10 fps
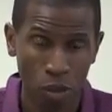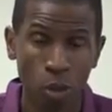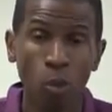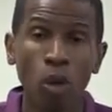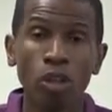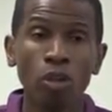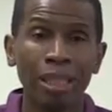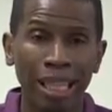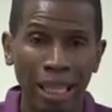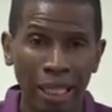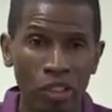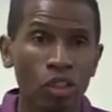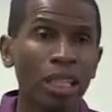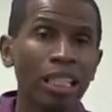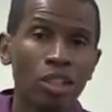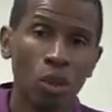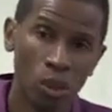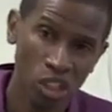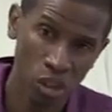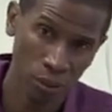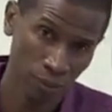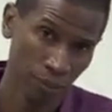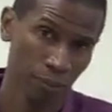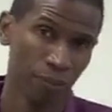the more you enhance your intuition.